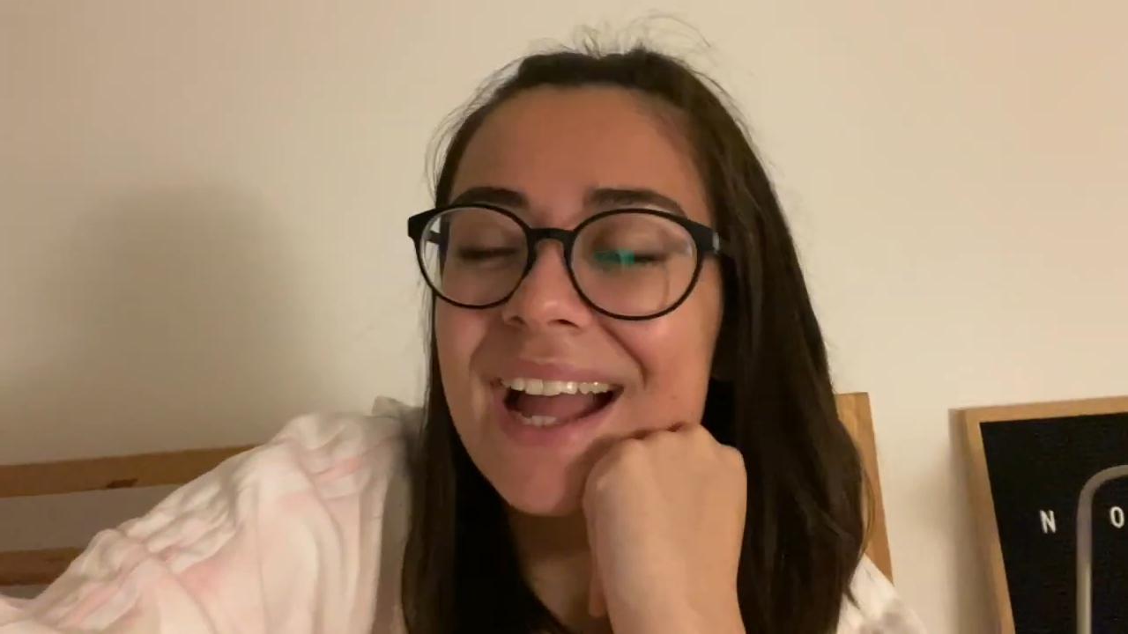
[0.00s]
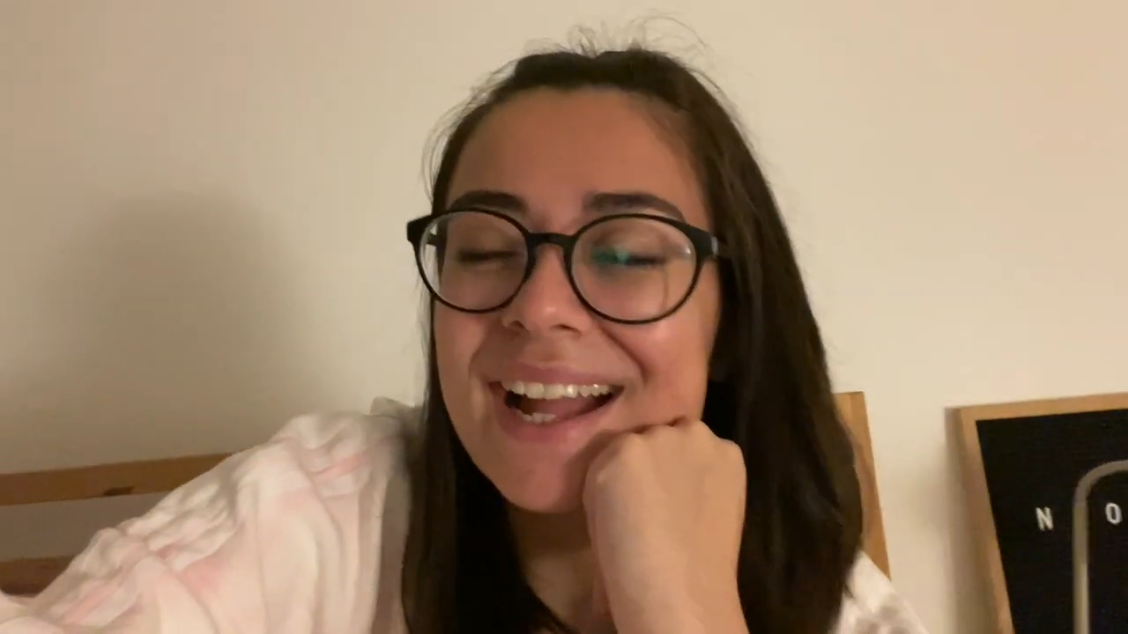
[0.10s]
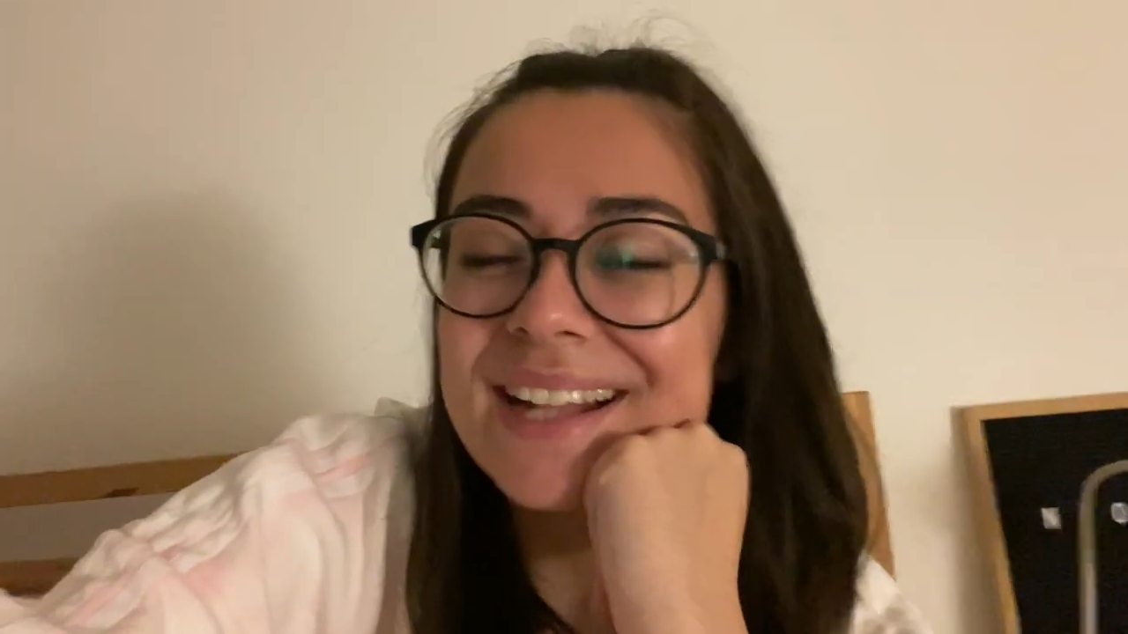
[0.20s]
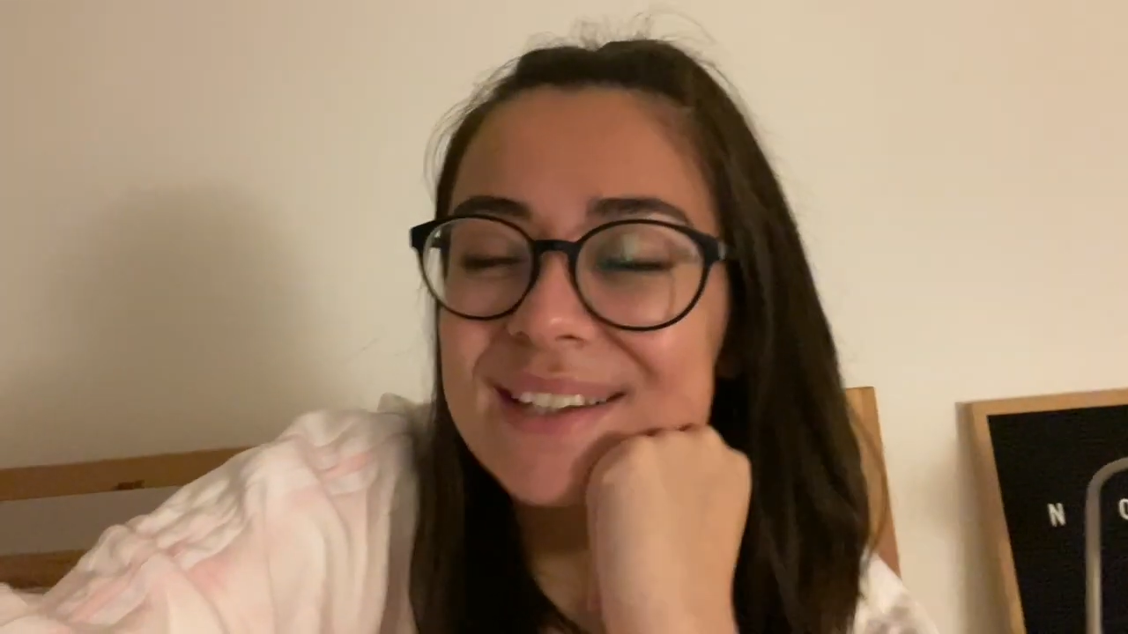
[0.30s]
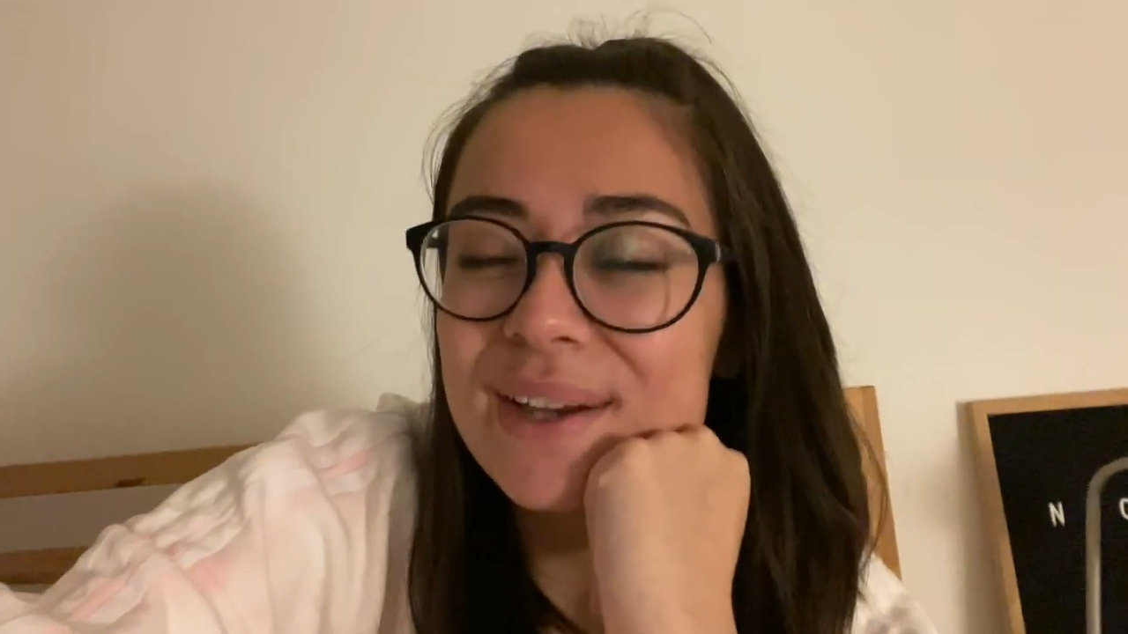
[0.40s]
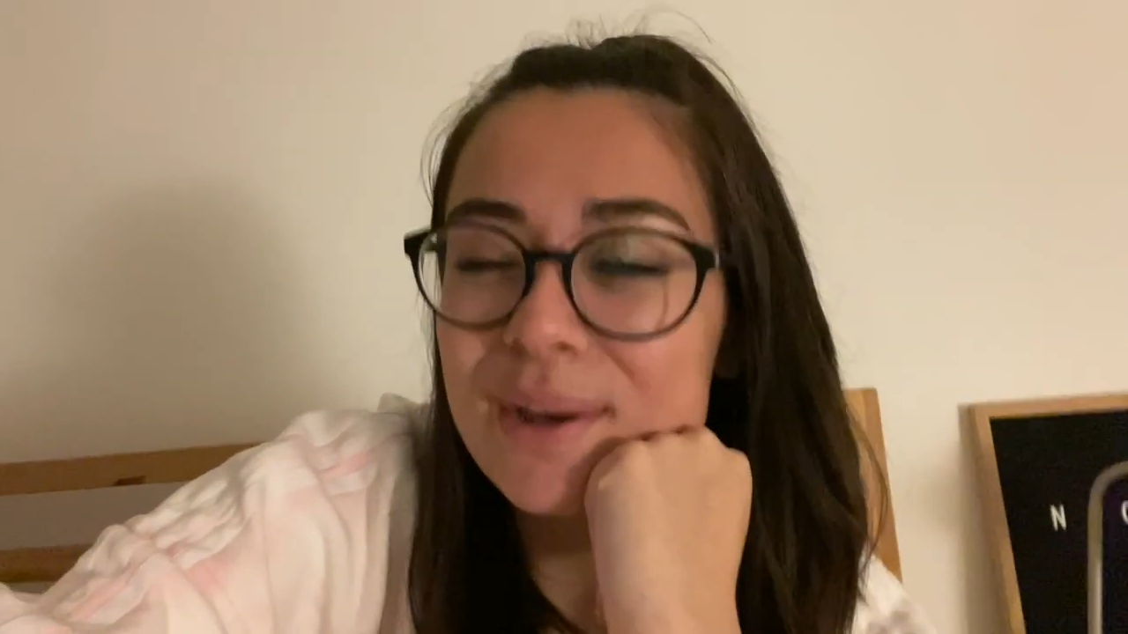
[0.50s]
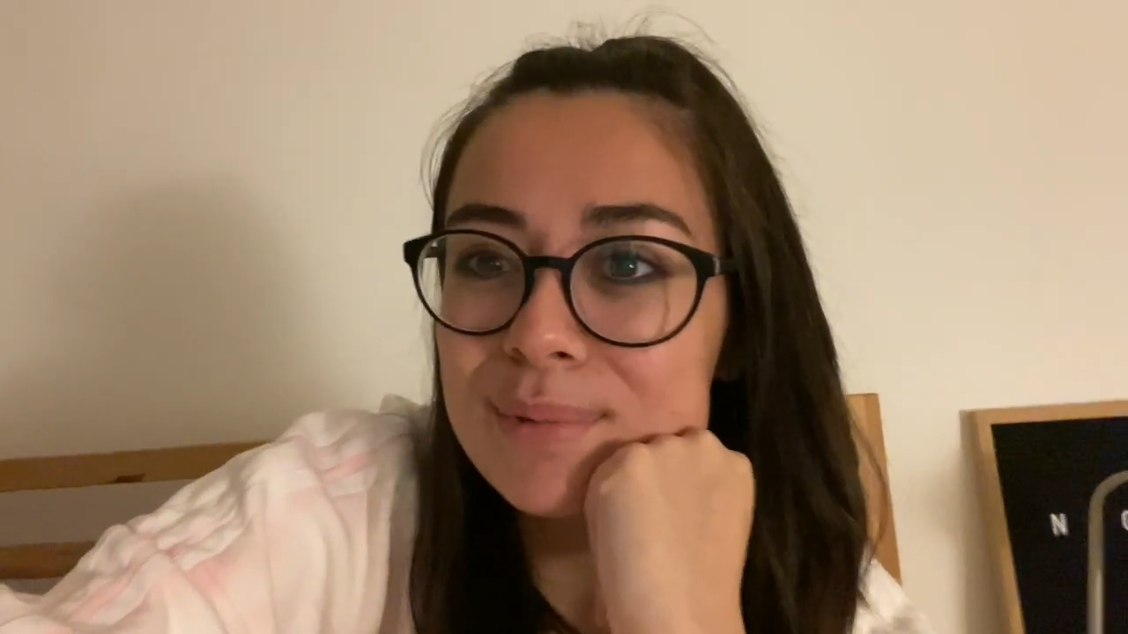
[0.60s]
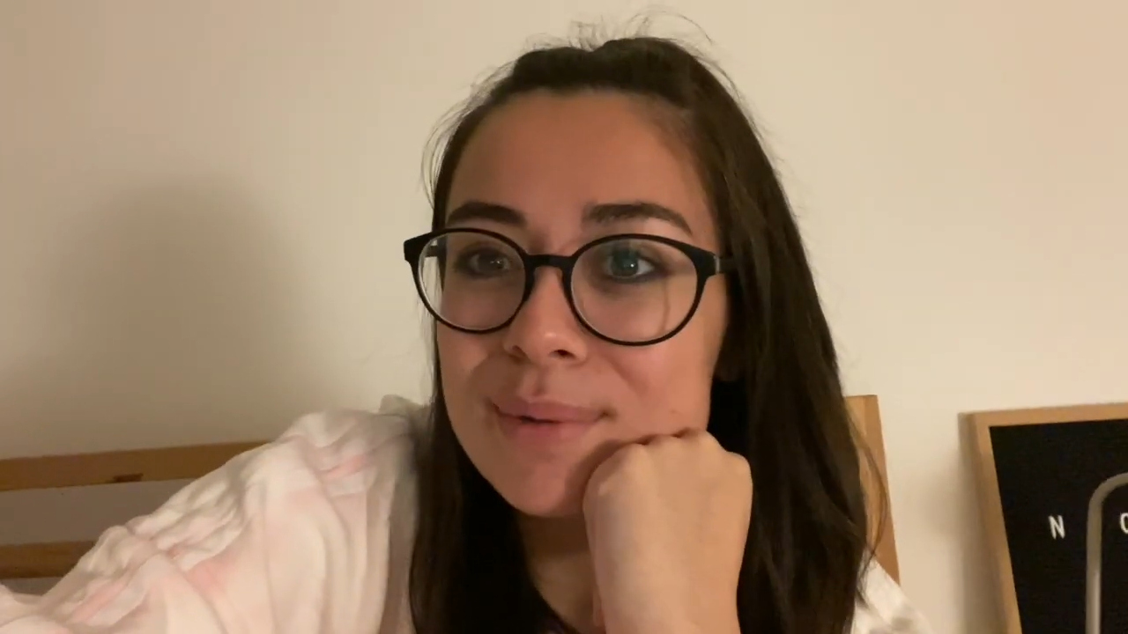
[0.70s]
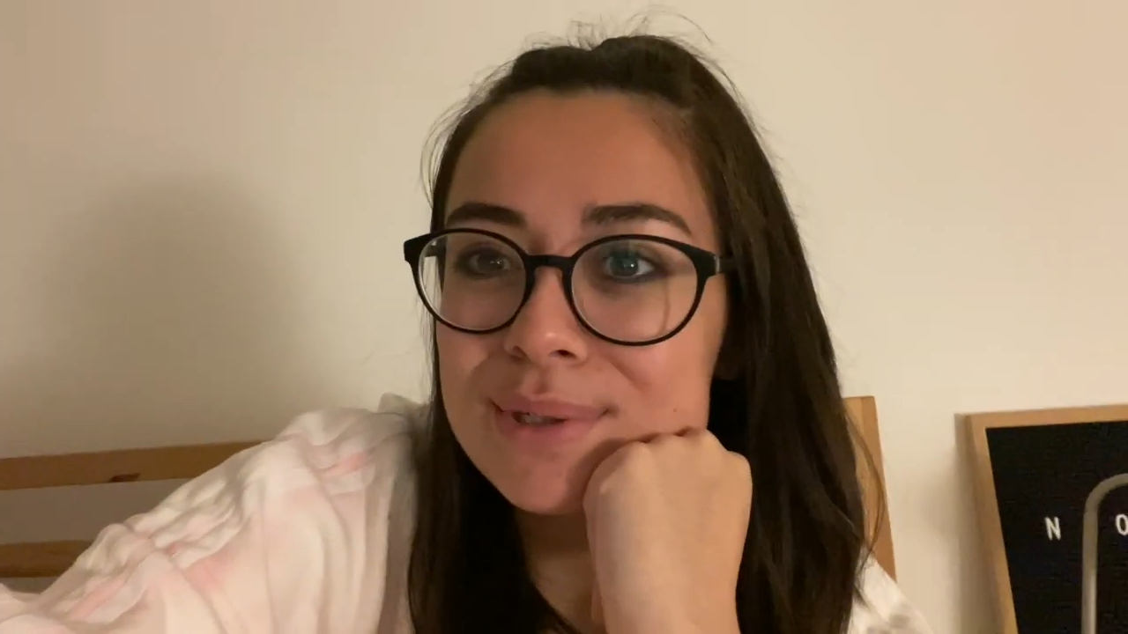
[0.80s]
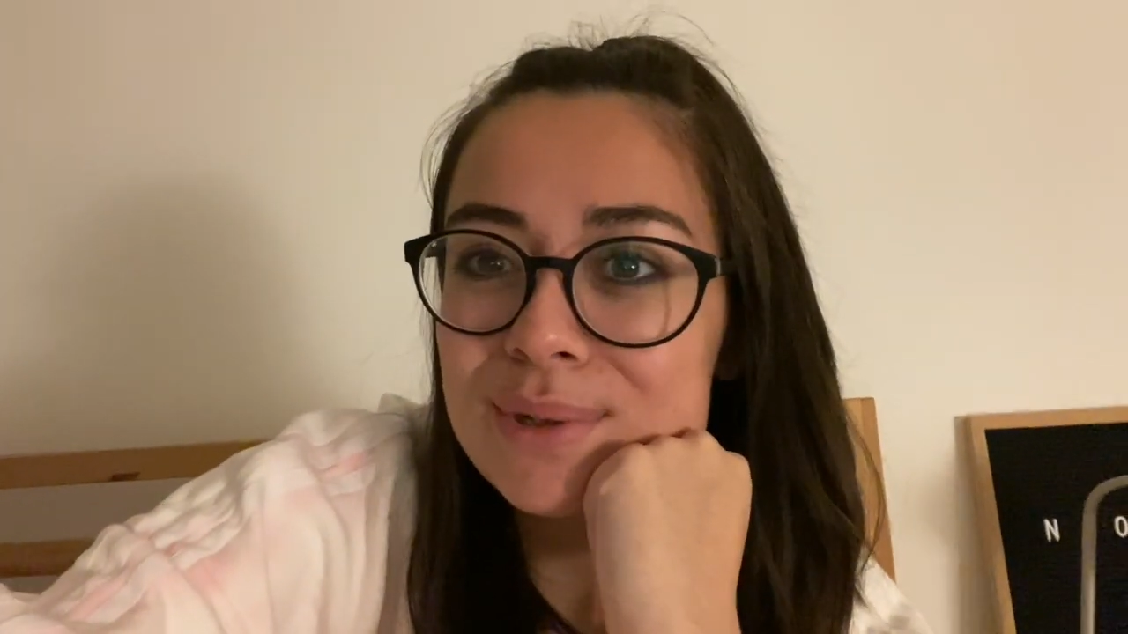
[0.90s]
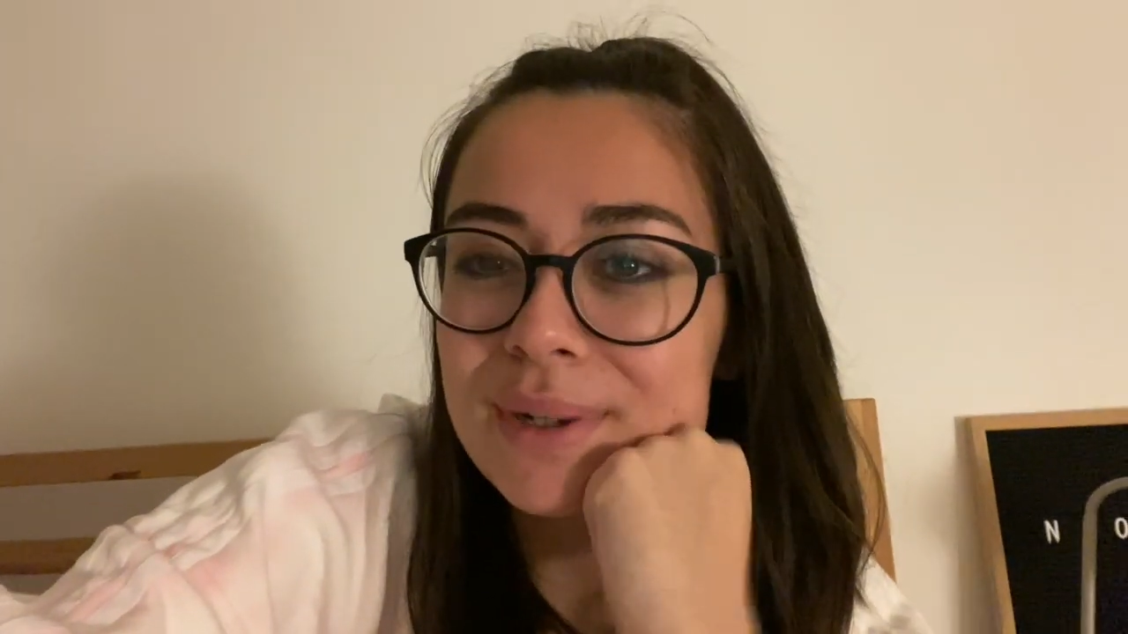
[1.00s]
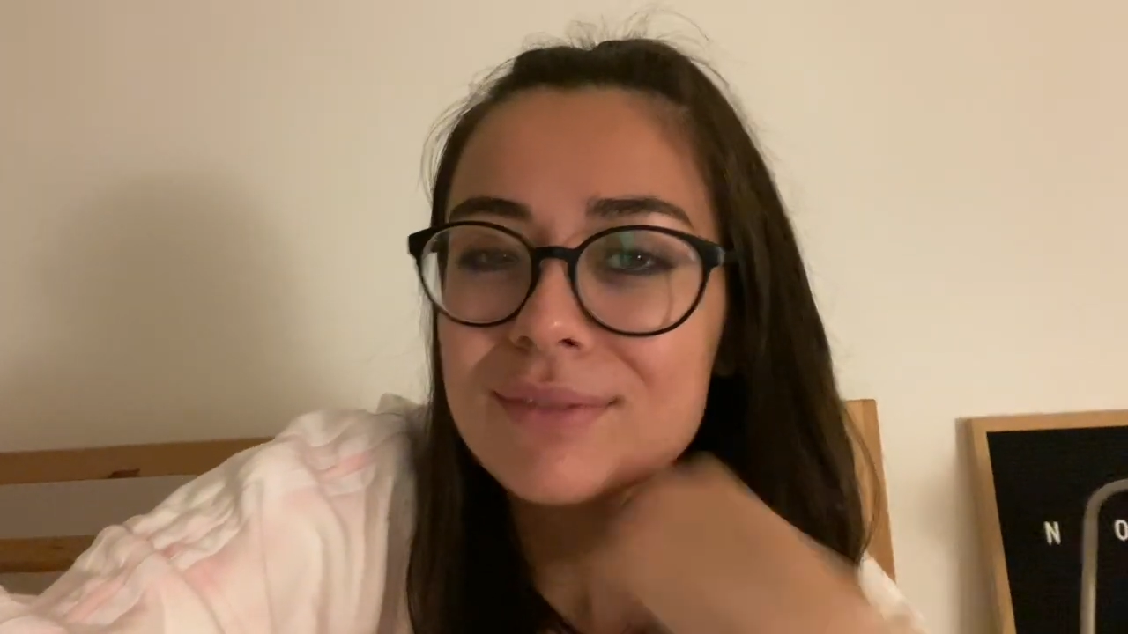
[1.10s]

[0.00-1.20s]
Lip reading: and I hope you enjoyed.